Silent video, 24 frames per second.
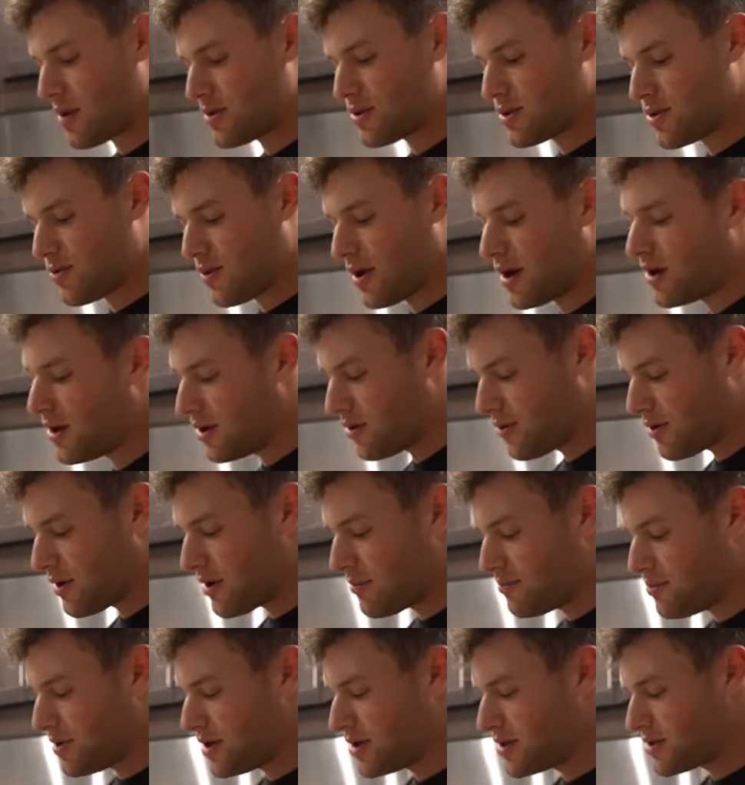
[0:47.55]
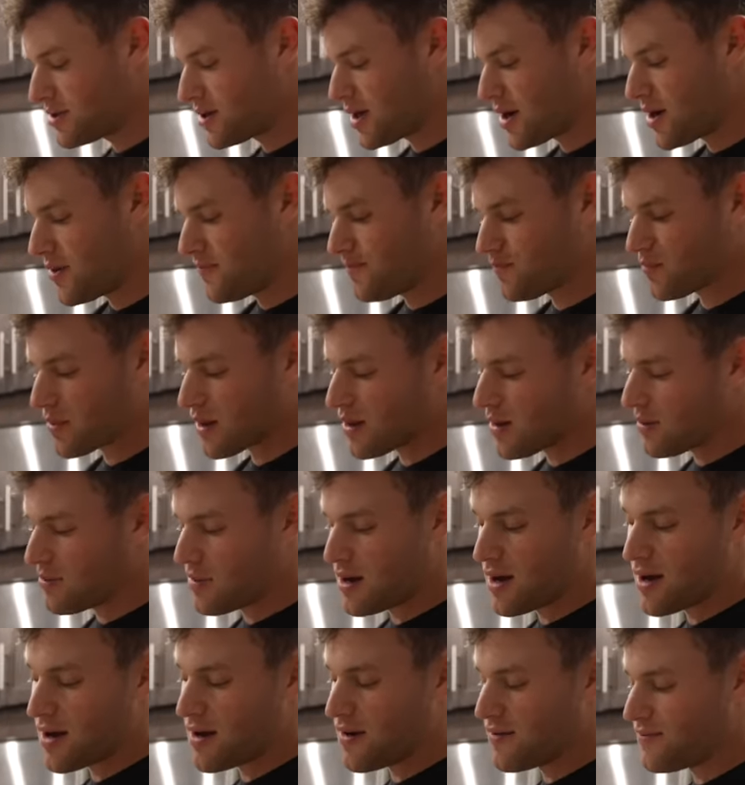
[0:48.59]
So right here we have pizza. I'm gonna
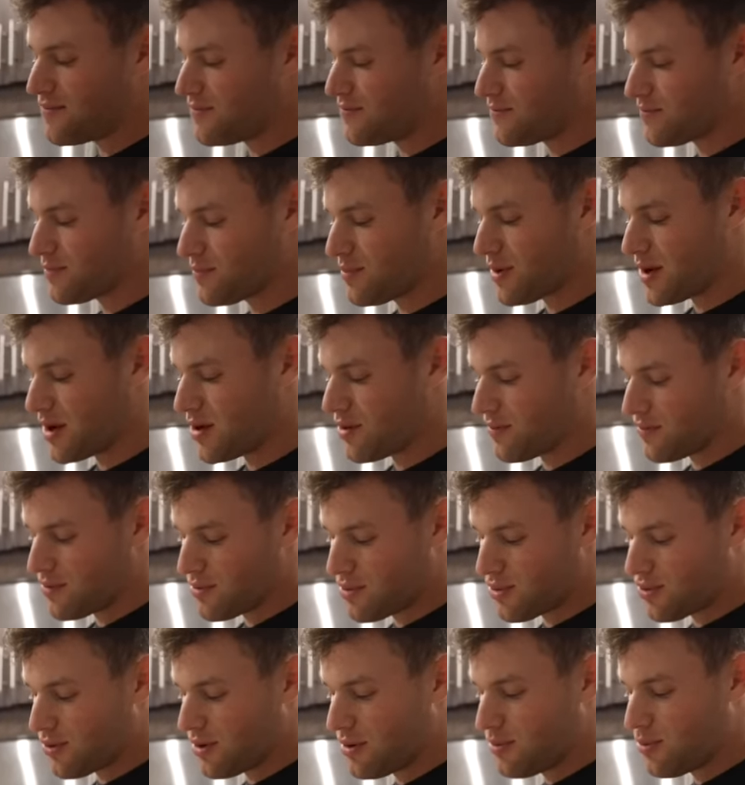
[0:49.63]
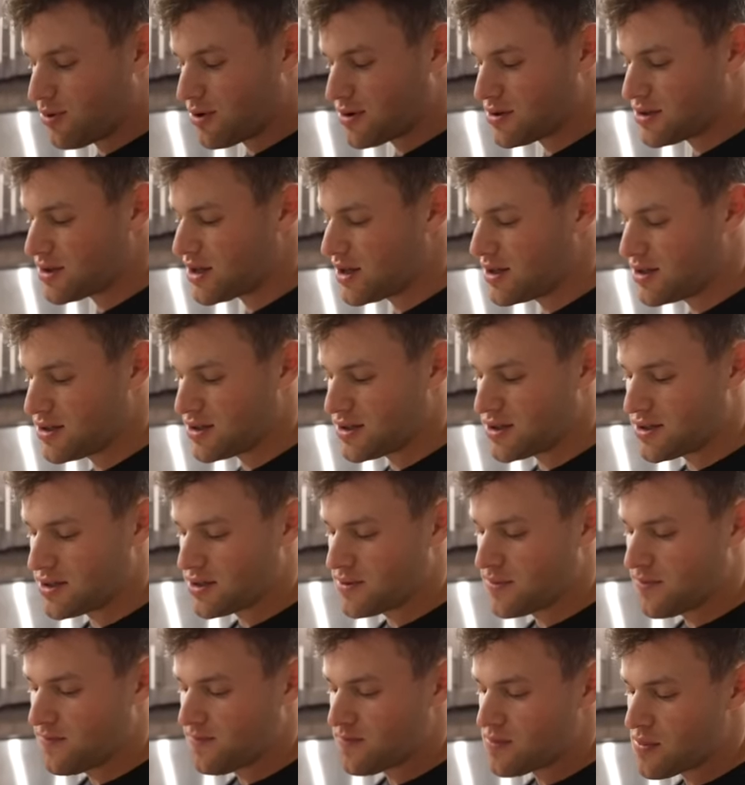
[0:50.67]
have probably three more
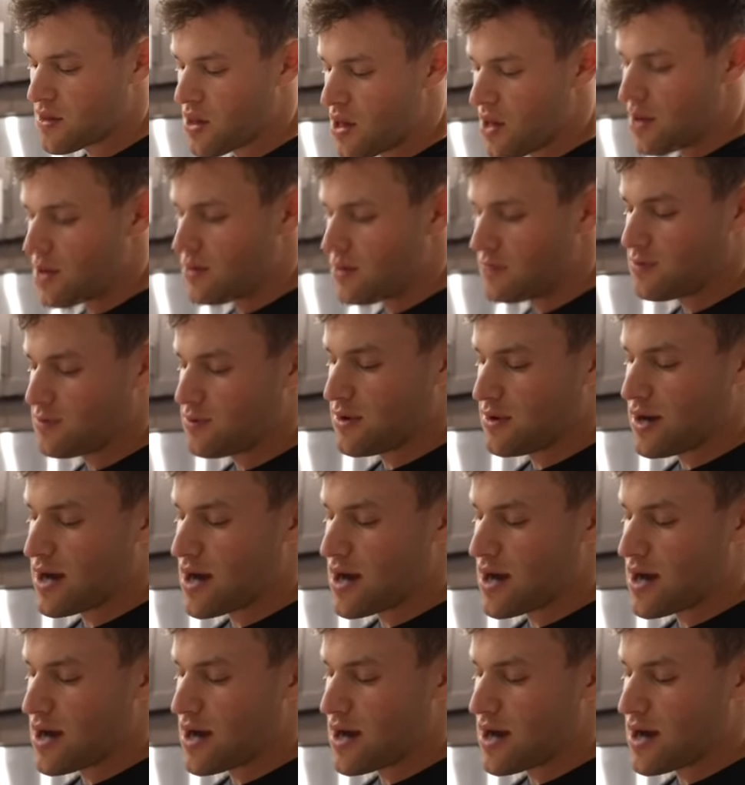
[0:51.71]
slices. We